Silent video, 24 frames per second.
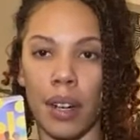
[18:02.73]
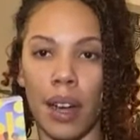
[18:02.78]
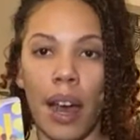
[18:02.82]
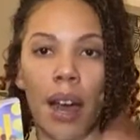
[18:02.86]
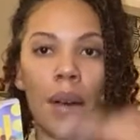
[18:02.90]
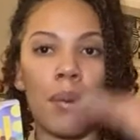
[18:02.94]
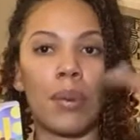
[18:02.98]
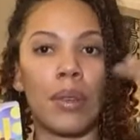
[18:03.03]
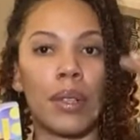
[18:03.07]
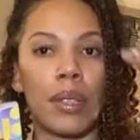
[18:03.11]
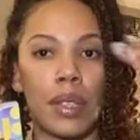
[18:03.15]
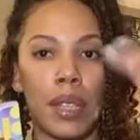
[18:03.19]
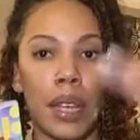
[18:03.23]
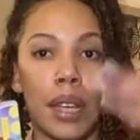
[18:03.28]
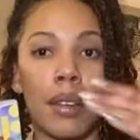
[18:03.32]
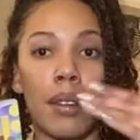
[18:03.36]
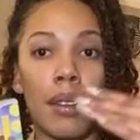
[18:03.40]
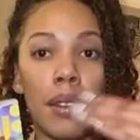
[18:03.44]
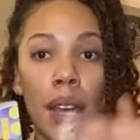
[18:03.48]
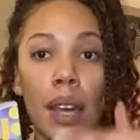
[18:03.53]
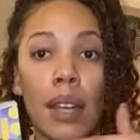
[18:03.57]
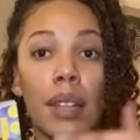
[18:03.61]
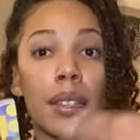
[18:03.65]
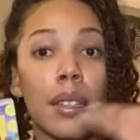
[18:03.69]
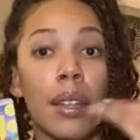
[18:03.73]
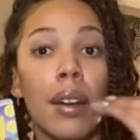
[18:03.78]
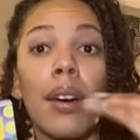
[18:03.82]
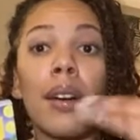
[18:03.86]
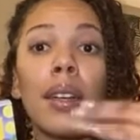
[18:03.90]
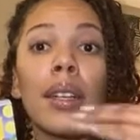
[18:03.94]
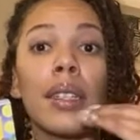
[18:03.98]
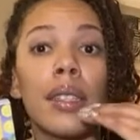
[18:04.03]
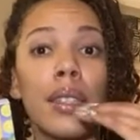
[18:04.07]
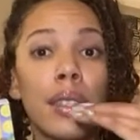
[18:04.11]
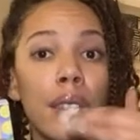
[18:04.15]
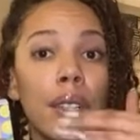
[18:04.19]
I will tell you that as long
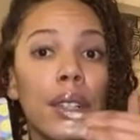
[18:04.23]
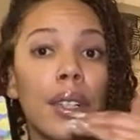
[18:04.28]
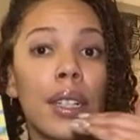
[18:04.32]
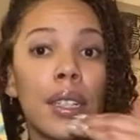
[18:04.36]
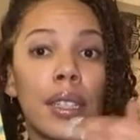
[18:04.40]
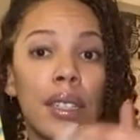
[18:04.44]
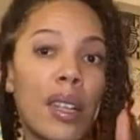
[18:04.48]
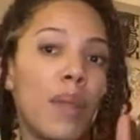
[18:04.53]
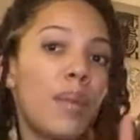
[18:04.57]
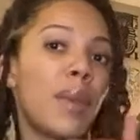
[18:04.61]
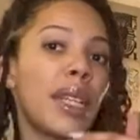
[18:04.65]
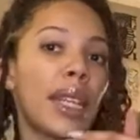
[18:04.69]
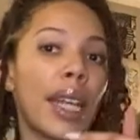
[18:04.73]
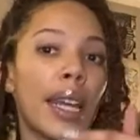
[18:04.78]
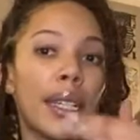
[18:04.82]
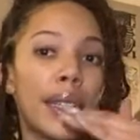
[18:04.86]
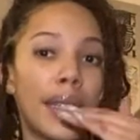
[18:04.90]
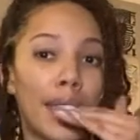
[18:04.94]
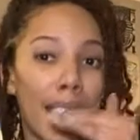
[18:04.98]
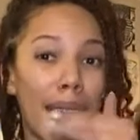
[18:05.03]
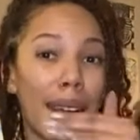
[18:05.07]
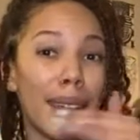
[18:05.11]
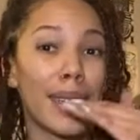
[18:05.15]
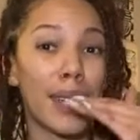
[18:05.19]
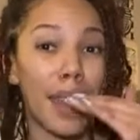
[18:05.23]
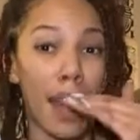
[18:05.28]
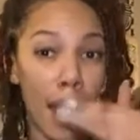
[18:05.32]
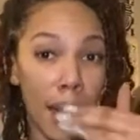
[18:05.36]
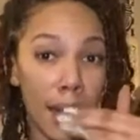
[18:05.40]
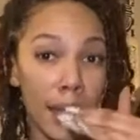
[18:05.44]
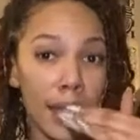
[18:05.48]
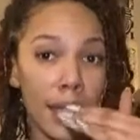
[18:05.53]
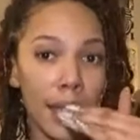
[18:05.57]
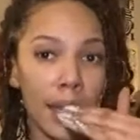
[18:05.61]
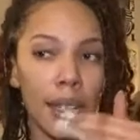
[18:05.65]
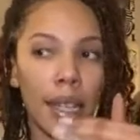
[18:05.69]
as you're in something that is not
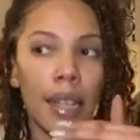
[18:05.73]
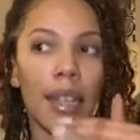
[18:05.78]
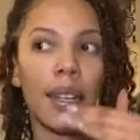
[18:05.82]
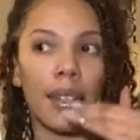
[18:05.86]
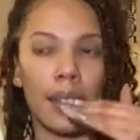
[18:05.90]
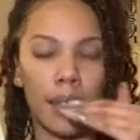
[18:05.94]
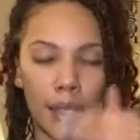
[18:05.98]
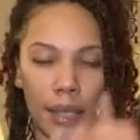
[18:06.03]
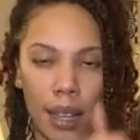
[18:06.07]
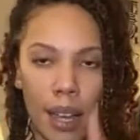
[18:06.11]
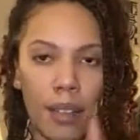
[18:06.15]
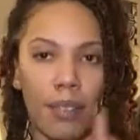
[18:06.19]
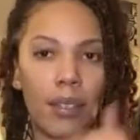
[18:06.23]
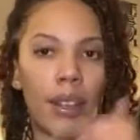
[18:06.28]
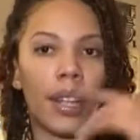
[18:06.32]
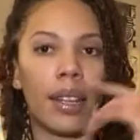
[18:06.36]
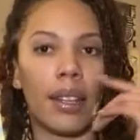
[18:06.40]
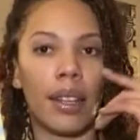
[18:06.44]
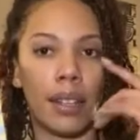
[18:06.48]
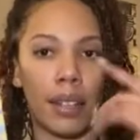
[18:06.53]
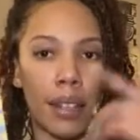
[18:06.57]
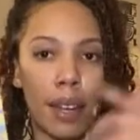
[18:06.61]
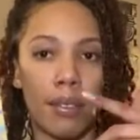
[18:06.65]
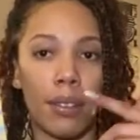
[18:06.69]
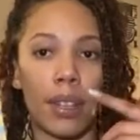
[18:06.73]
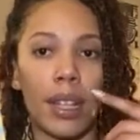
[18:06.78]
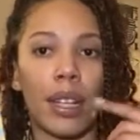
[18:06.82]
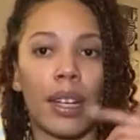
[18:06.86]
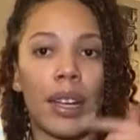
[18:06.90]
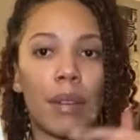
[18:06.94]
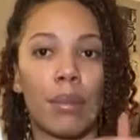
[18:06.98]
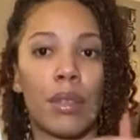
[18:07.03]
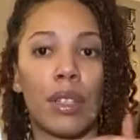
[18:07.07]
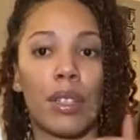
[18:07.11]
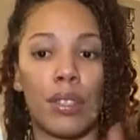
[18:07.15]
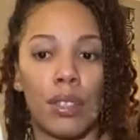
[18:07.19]
toxic, it is definitely leveling
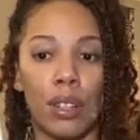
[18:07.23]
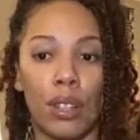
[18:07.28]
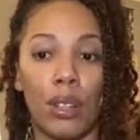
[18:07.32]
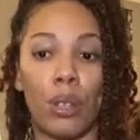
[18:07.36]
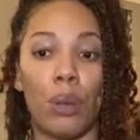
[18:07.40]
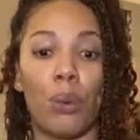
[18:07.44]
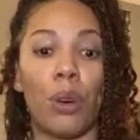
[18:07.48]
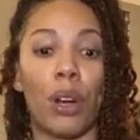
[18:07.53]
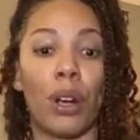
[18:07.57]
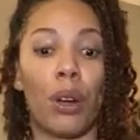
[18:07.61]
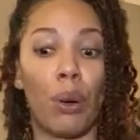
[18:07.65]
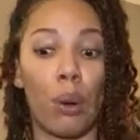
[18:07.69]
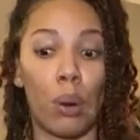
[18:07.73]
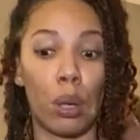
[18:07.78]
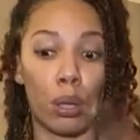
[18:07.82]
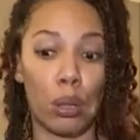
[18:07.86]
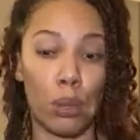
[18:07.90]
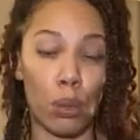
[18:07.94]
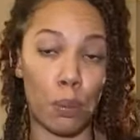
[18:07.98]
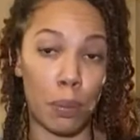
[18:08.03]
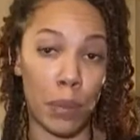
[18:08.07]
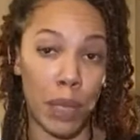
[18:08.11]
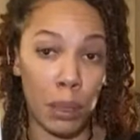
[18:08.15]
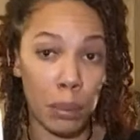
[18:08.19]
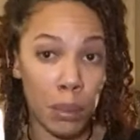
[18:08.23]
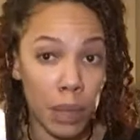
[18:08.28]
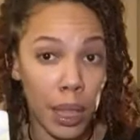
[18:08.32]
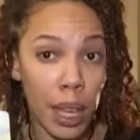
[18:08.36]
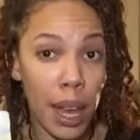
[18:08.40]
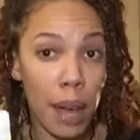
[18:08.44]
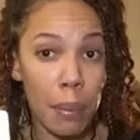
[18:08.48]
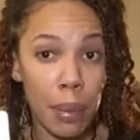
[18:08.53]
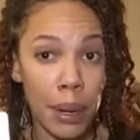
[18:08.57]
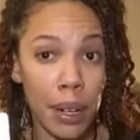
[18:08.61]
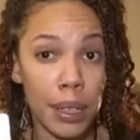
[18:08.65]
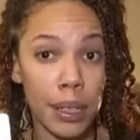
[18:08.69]
up this year. You are going to be with
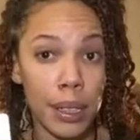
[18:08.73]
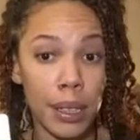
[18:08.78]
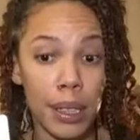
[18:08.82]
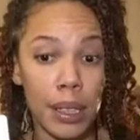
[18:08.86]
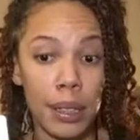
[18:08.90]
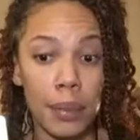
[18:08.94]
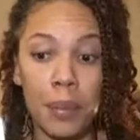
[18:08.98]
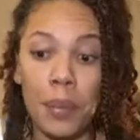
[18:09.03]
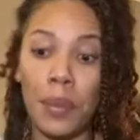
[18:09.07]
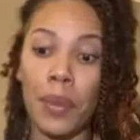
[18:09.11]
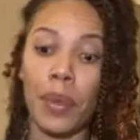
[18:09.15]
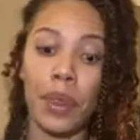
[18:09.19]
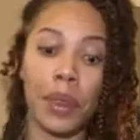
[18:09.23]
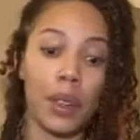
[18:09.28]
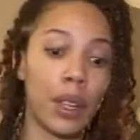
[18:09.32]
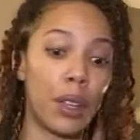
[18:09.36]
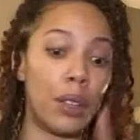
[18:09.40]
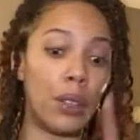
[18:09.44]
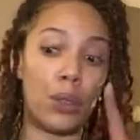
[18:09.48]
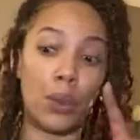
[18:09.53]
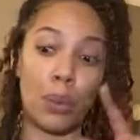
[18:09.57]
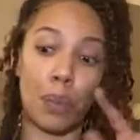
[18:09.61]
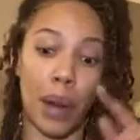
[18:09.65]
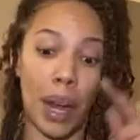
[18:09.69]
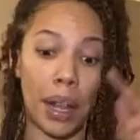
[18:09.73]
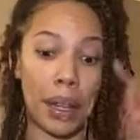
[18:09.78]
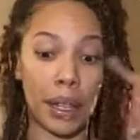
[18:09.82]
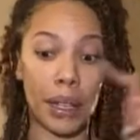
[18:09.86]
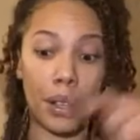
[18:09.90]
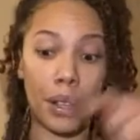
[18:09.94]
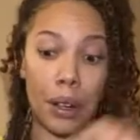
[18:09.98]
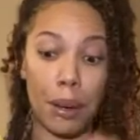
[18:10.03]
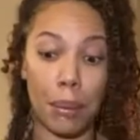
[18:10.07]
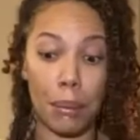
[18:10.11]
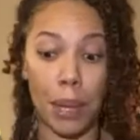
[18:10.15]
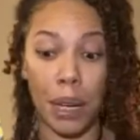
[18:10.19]
that person. You probably
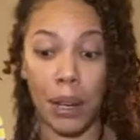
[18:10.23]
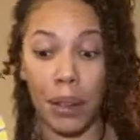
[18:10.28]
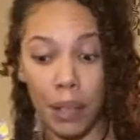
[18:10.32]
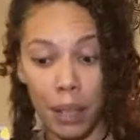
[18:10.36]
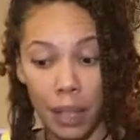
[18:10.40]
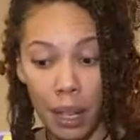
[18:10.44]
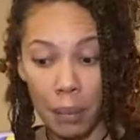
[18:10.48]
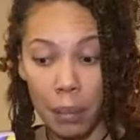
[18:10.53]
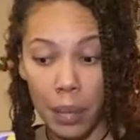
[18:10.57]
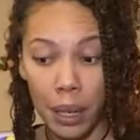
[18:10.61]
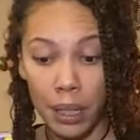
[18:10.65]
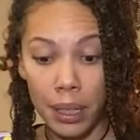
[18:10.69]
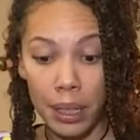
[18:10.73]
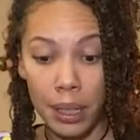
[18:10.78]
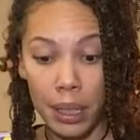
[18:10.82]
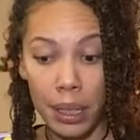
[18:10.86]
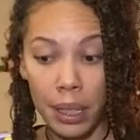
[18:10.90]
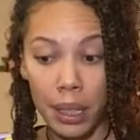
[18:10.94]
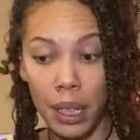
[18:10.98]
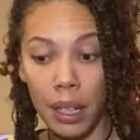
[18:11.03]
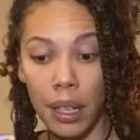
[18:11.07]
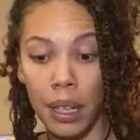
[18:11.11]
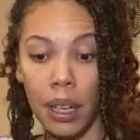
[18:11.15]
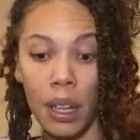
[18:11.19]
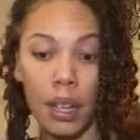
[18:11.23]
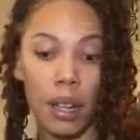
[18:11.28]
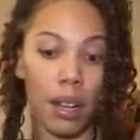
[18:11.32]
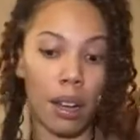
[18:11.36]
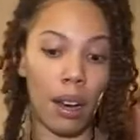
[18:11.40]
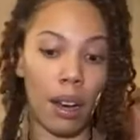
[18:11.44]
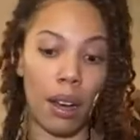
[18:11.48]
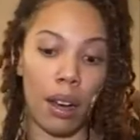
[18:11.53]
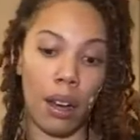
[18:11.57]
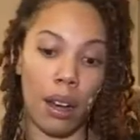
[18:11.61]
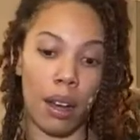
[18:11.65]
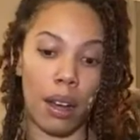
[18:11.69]
gonna marry that person.
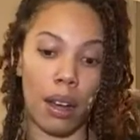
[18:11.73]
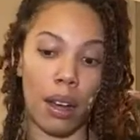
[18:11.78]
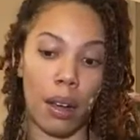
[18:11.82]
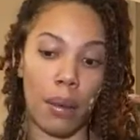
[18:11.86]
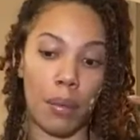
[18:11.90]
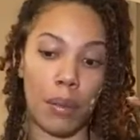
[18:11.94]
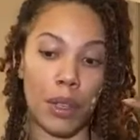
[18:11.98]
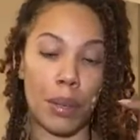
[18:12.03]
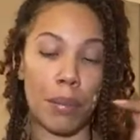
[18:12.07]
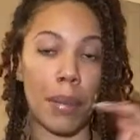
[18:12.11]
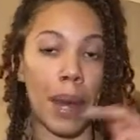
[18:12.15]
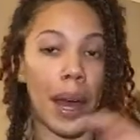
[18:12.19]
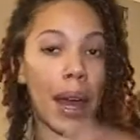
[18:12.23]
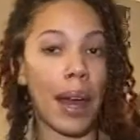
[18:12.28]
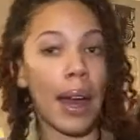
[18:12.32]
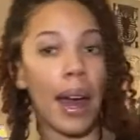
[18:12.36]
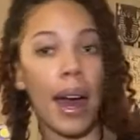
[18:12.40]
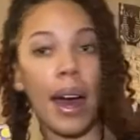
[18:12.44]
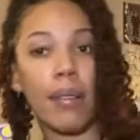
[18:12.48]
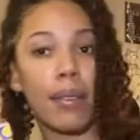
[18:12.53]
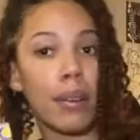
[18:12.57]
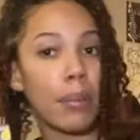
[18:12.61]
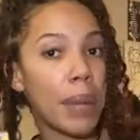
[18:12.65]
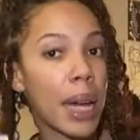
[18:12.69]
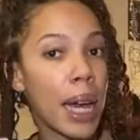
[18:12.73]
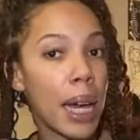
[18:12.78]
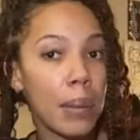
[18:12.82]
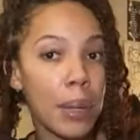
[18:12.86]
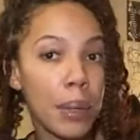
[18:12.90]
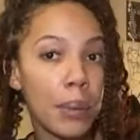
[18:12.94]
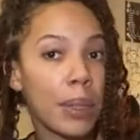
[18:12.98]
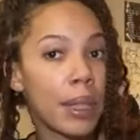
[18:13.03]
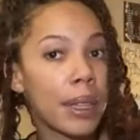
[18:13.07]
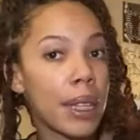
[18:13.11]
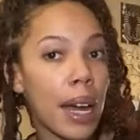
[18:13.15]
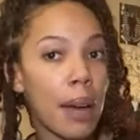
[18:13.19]
You might have a baby
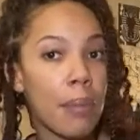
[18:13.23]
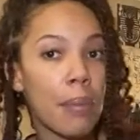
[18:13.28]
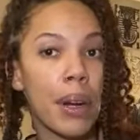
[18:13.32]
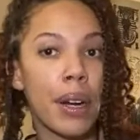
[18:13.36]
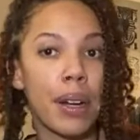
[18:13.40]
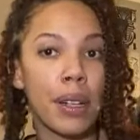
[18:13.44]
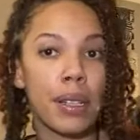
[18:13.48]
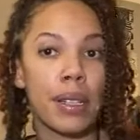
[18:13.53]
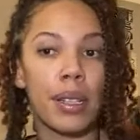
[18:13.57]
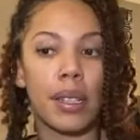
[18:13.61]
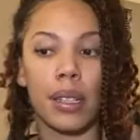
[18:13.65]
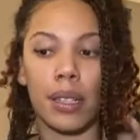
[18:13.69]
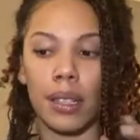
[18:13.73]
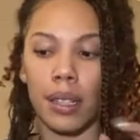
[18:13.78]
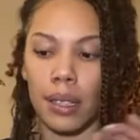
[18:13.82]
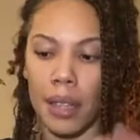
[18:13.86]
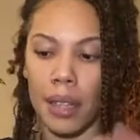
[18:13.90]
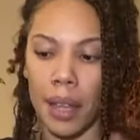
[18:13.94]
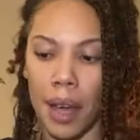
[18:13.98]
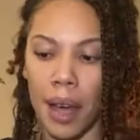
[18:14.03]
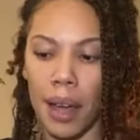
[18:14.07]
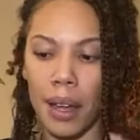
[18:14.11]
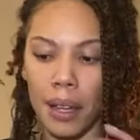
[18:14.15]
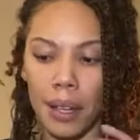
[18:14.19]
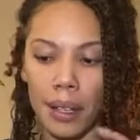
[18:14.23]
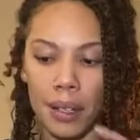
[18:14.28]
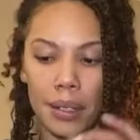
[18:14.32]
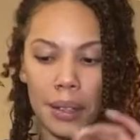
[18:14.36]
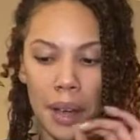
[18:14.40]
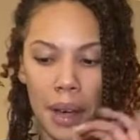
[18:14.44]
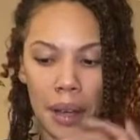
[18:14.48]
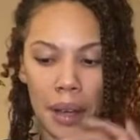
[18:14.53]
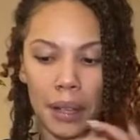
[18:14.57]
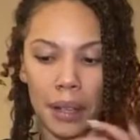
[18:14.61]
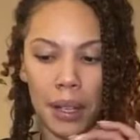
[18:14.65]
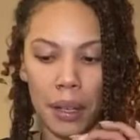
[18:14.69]
with that person. It is
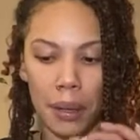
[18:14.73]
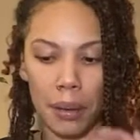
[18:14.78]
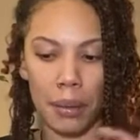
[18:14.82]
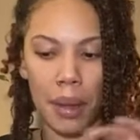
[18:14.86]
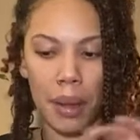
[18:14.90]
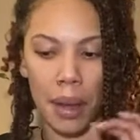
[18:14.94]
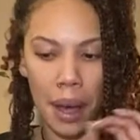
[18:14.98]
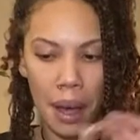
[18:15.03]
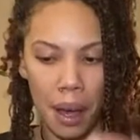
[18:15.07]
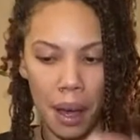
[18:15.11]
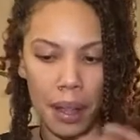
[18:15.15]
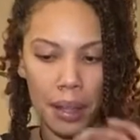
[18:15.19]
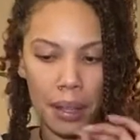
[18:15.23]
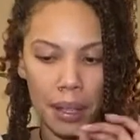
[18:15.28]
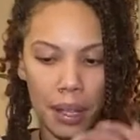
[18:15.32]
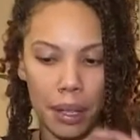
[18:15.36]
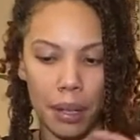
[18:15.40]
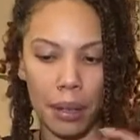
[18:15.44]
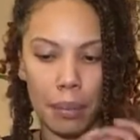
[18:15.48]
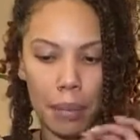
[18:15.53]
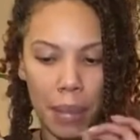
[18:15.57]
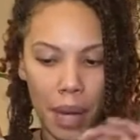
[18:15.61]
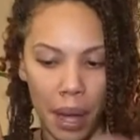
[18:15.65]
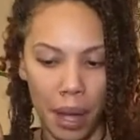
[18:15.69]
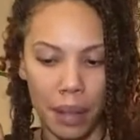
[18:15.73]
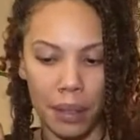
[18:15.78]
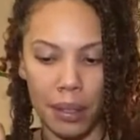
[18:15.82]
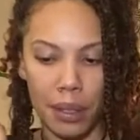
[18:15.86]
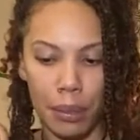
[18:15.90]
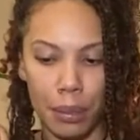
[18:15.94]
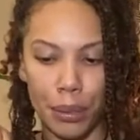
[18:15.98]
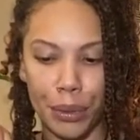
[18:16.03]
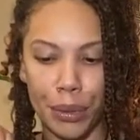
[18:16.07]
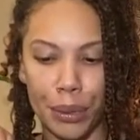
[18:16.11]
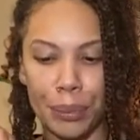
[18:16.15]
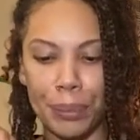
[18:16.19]
highly
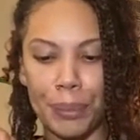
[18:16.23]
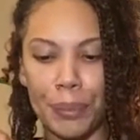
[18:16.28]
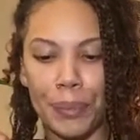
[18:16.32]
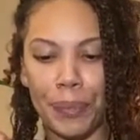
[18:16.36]
possible.